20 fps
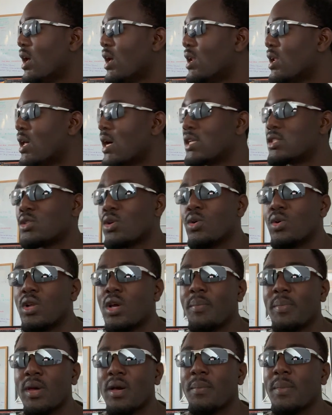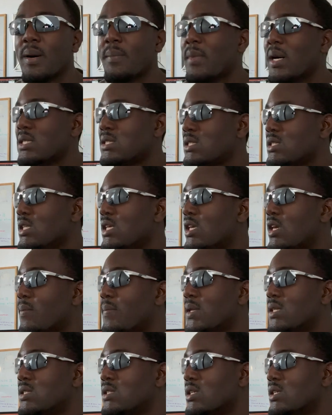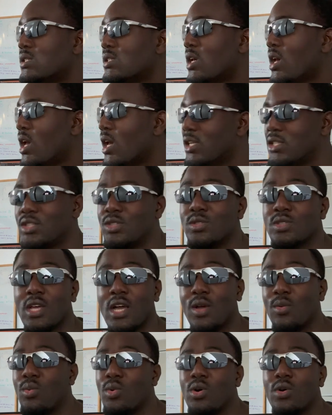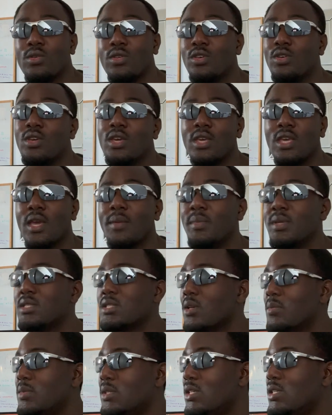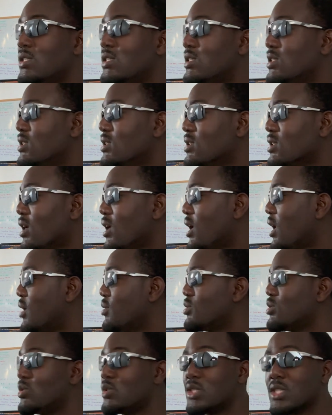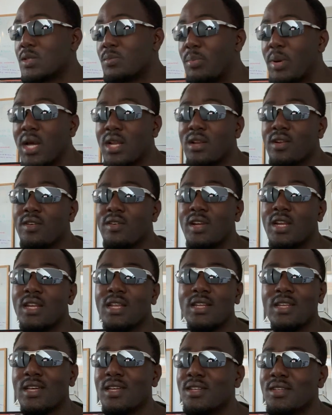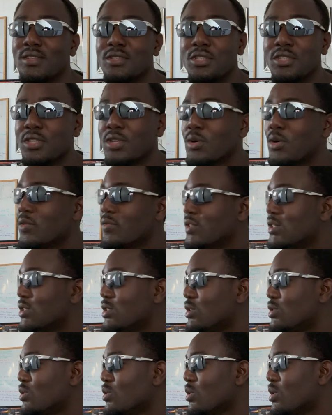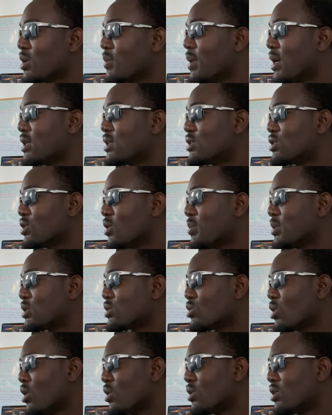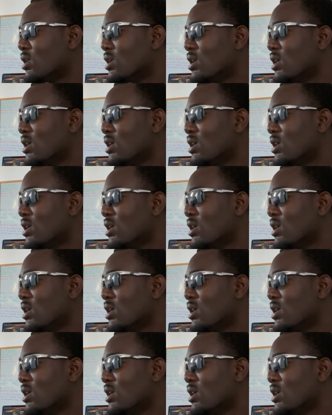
I told her a bit about my sneaker business, and she was like, well, you could get me some Yeezys. Like, we were just bantering and then, you know, obviously talking about the job as well.